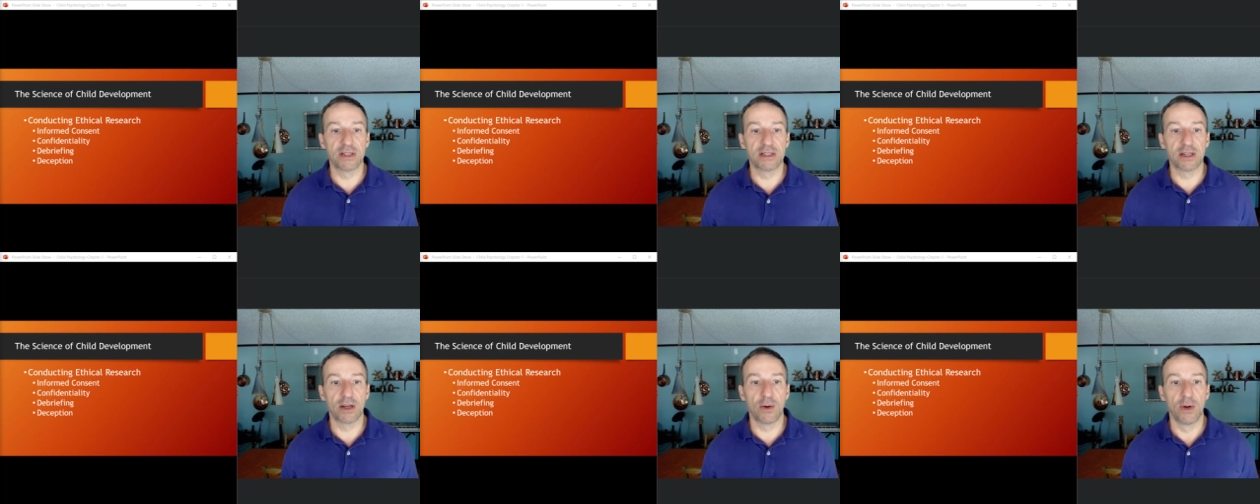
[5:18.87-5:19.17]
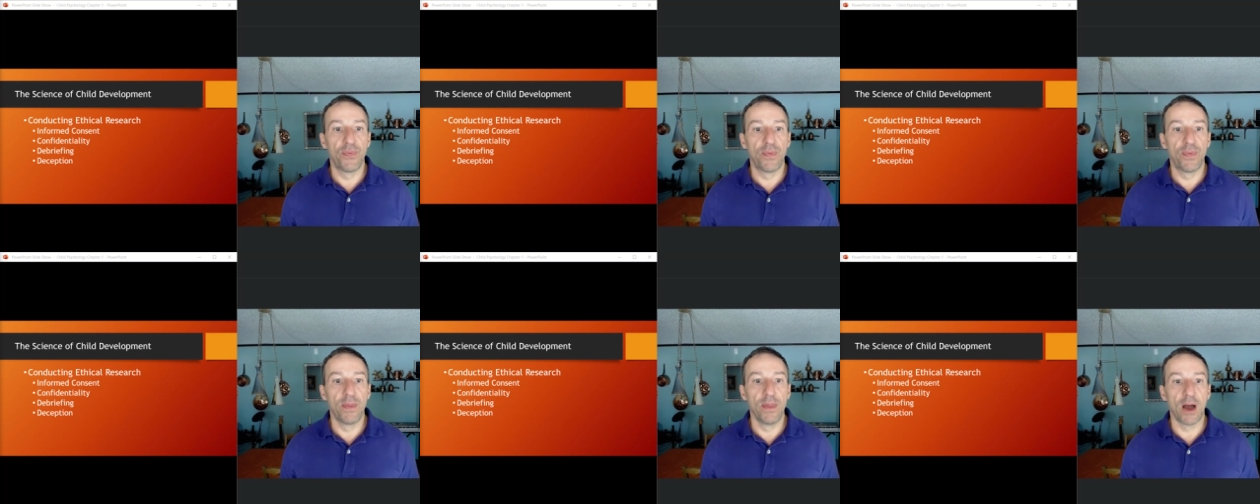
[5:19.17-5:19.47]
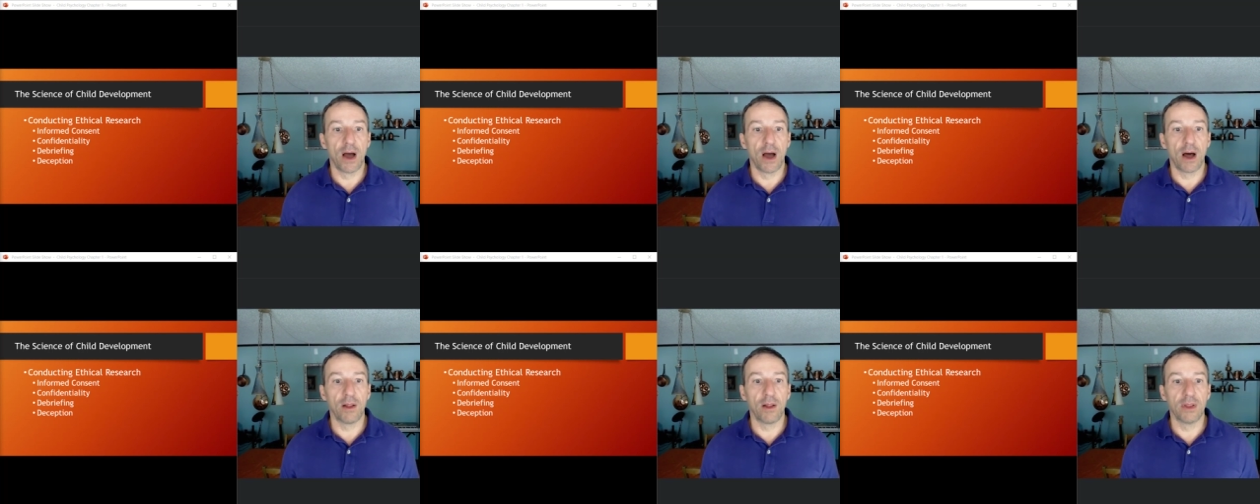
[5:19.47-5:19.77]
So
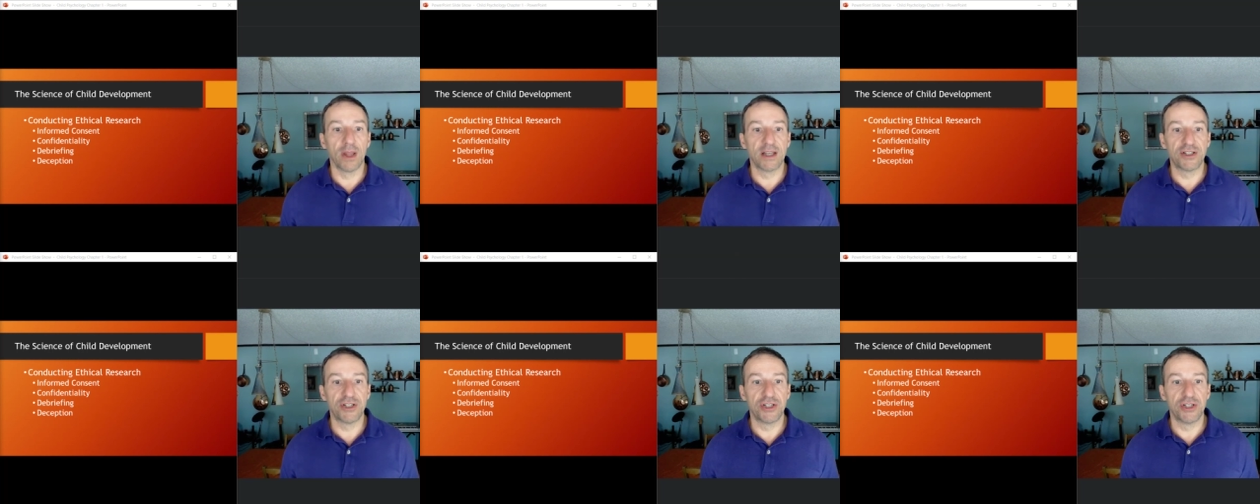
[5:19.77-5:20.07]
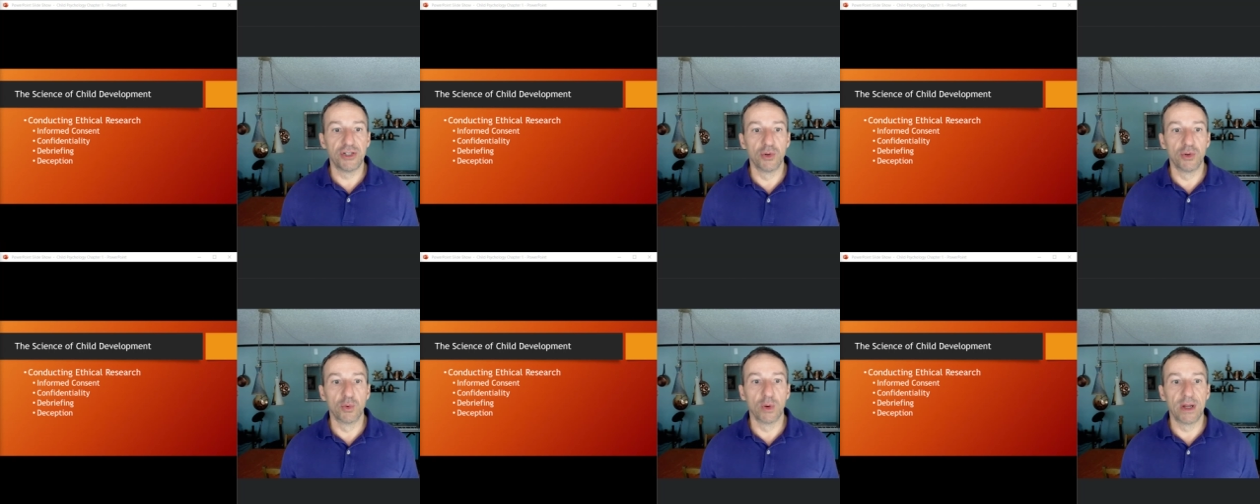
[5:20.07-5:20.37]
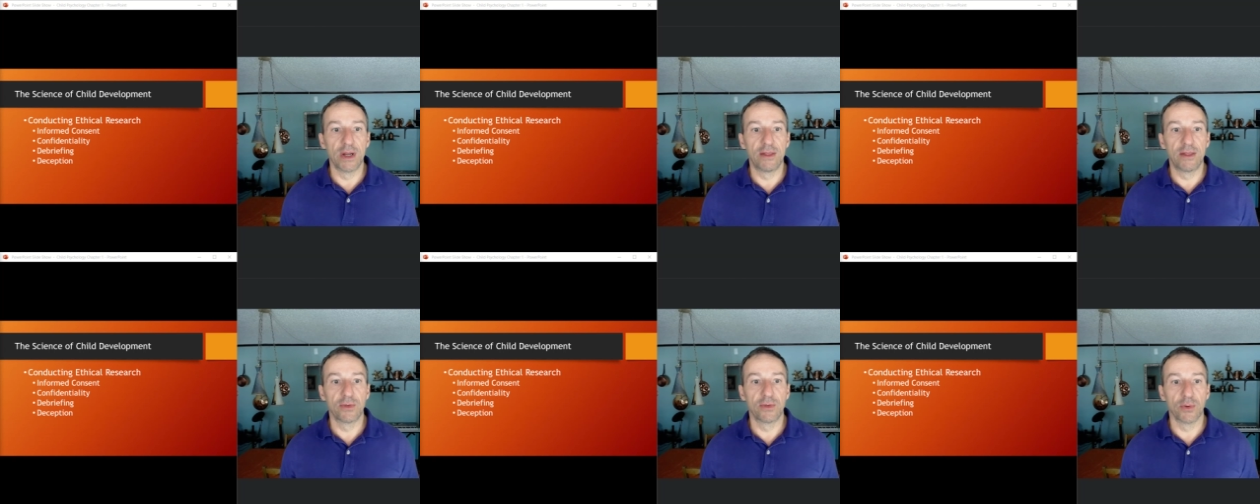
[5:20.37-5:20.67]
I'll let you
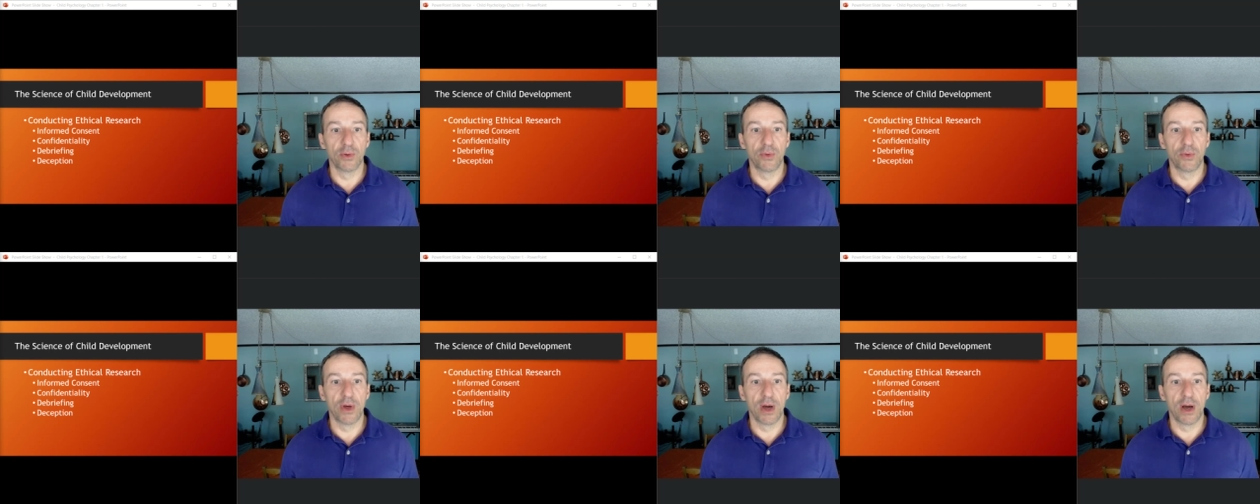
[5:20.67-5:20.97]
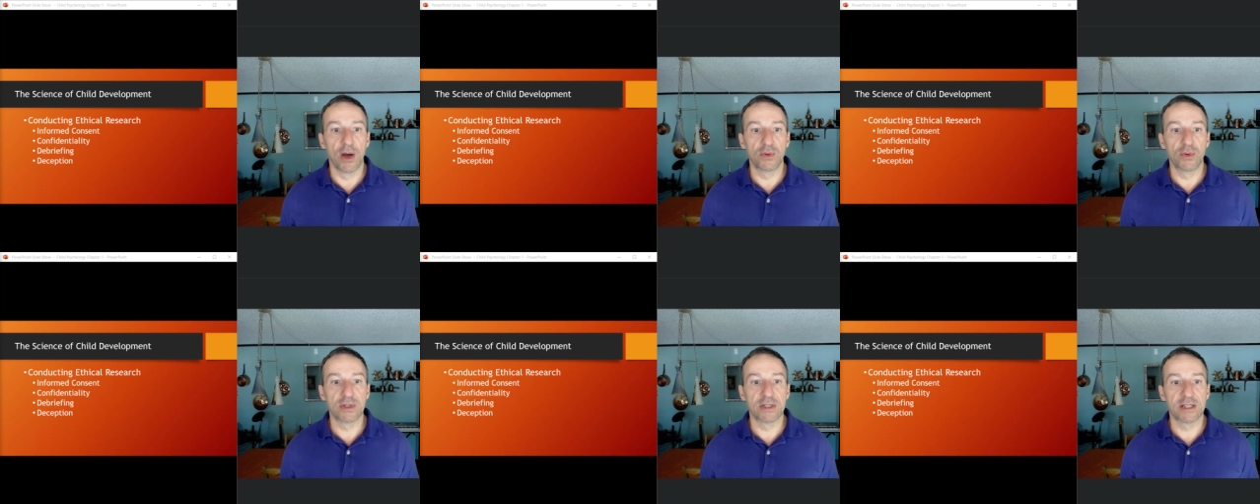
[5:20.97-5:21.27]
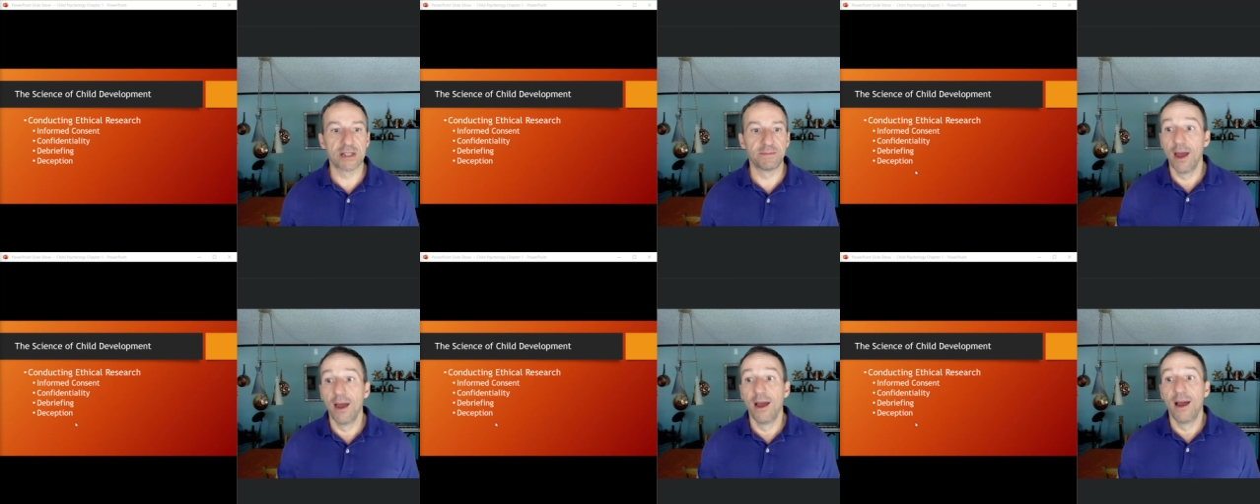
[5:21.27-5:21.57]
read through
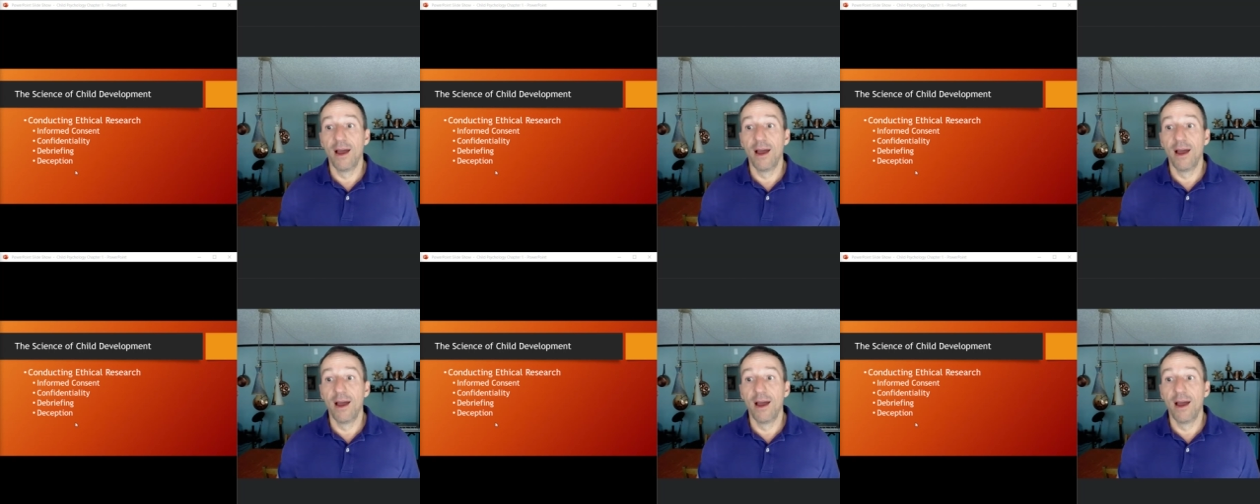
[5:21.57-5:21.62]
those.